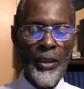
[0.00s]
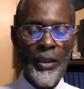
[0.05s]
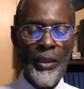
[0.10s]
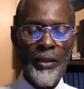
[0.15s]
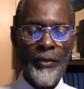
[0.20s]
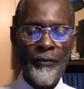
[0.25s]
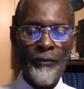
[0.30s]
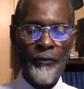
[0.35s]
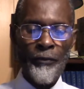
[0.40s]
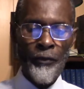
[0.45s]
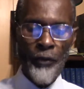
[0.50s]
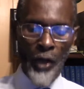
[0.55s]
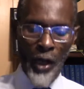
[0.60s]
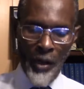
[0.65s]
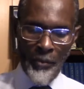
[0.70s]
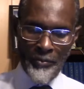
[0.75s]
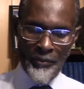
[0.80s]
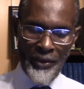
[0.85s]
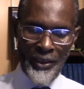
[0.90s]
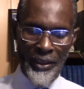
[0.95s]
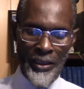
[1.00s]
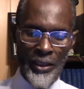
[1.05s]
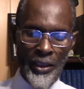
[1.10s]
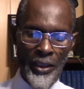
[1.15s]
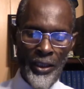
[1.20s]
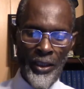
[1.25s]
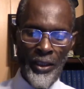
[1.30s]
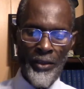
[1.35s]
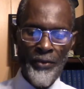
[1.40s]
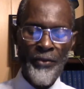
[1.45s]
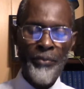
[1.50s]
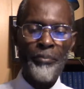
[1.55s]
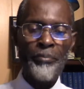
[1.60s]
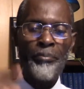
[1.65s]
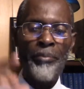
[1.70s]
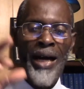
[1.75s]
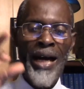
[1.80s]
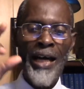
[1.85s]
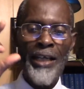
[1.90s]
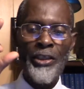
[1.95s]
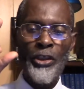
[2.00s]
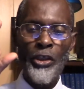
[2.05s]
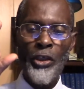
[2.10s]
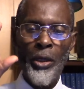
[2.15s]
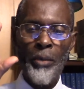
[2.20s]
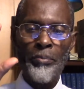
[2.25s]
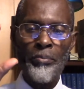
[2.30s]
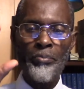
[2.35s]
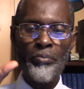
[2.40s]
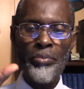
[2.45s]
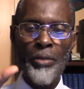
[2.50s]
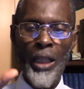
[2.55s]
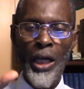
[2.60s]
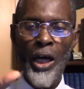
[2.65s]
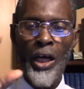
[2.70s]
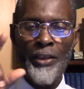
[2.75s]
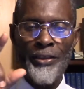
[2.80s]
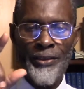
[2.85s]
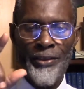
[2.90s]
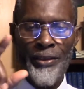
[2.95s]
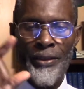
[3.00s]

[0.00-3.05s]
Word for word: From the earth by your blood.